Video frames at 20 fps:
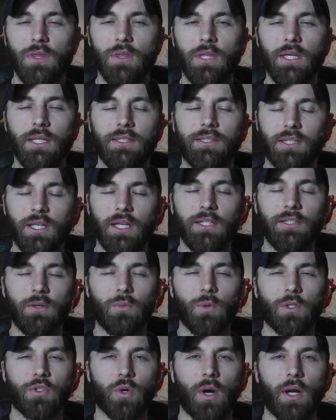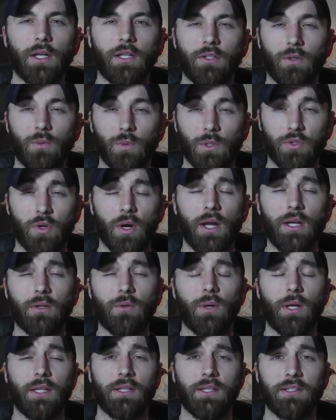These things that we're trying to do, we're trying to
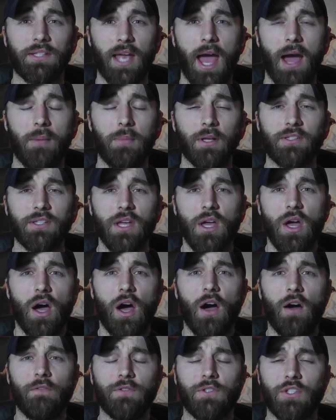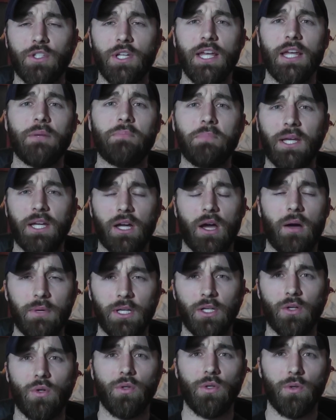create these habits of it
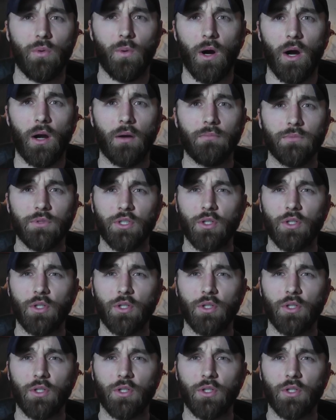becoming who you are.